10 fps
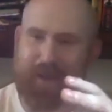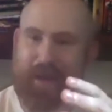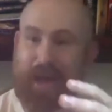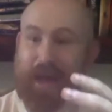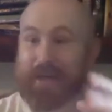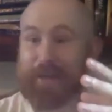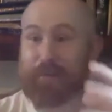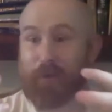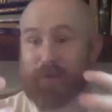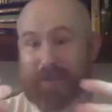And he
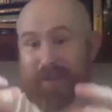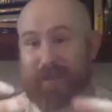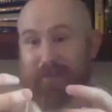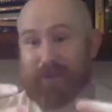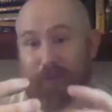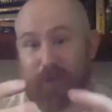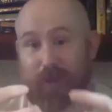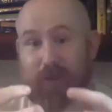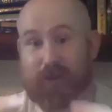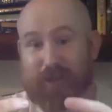pulls that together into a
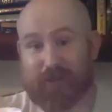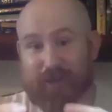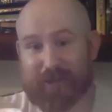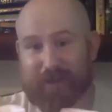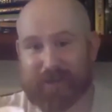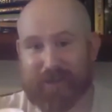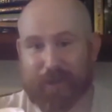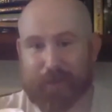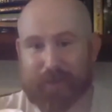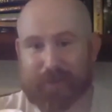good, interesting
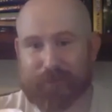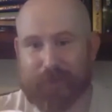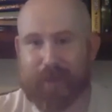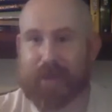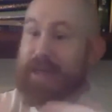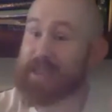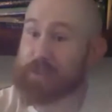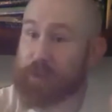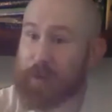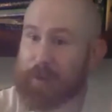syllabus. His
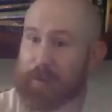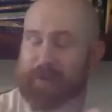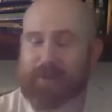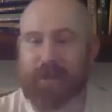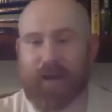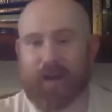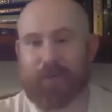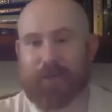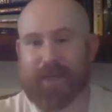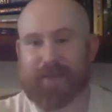problem at the time
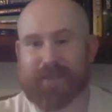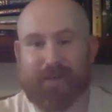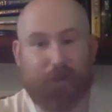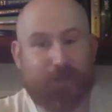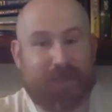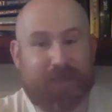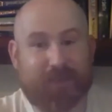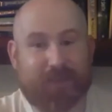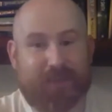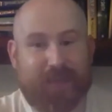is he's not a particularly
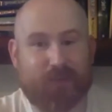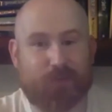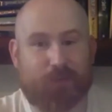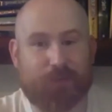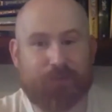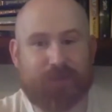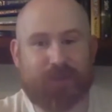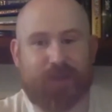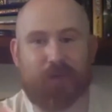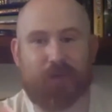good salesman.
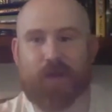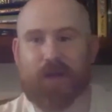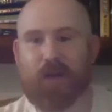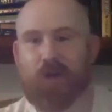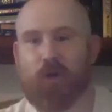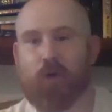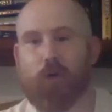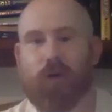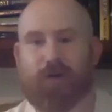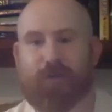So
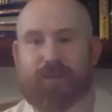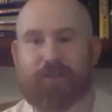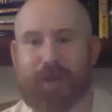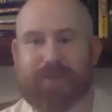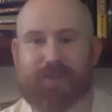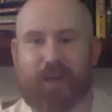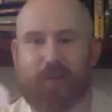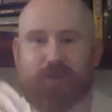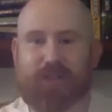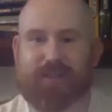all of his best
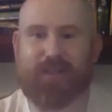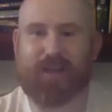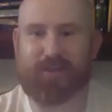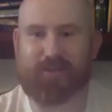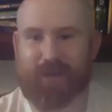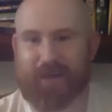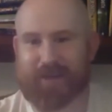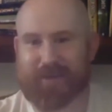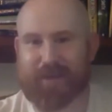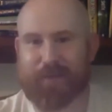coaches start to realize
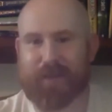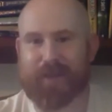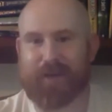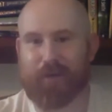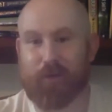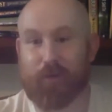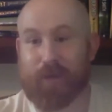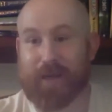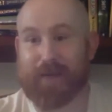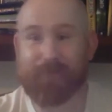they can make a lot more
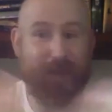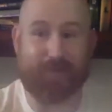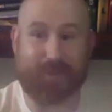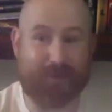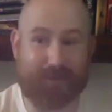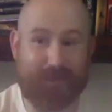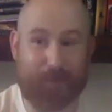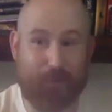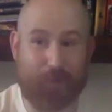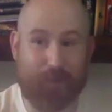money. And this is the same
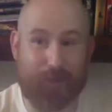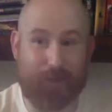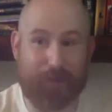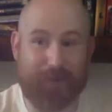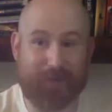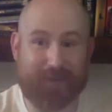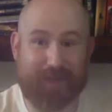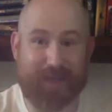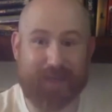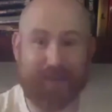problem a lot of people have
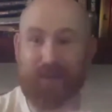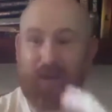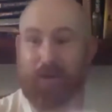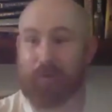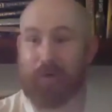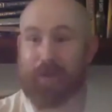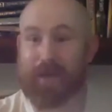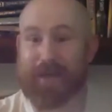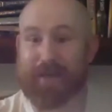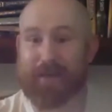today. A lot more money,